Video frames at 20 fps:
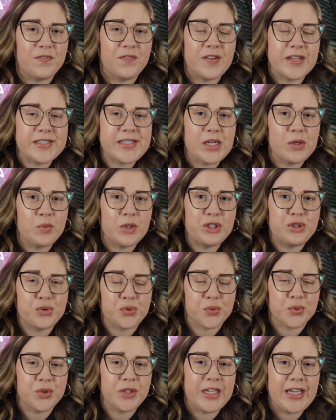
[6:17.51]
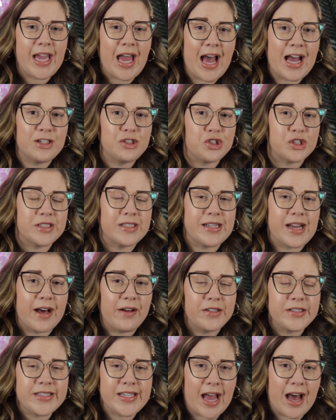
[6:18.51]
visit with Truly at
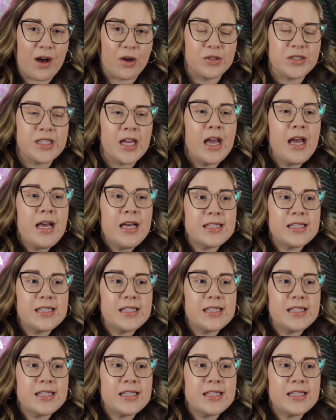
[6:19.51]
Janelle's house,